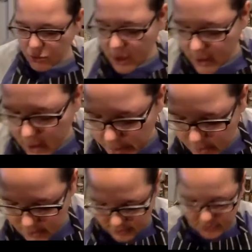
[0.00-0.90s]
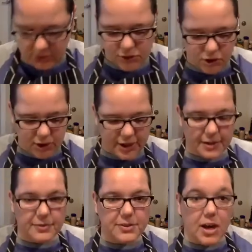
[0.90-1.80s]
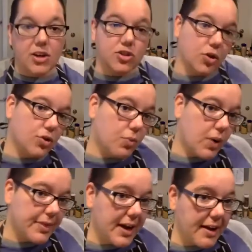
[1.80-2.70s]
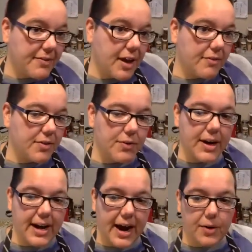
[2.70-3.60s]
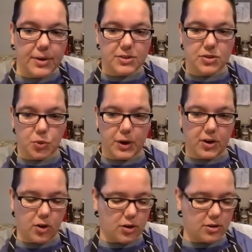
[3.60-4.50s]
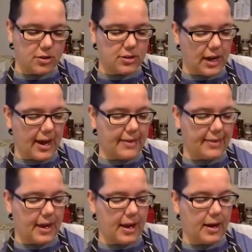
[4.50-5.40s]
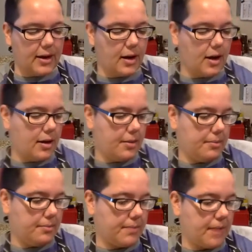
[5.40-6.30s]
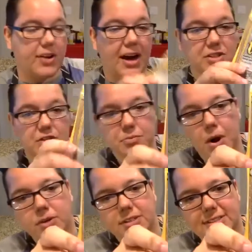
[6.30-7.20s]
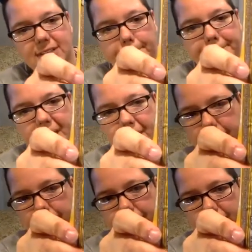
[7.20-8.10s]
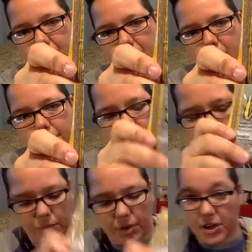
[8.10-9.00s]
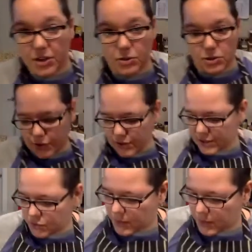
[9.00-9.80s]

a couple of different alternatives. So the one that I have in the oven right now is soy curls. And then I've got smoked tempeh that we're gonna use for this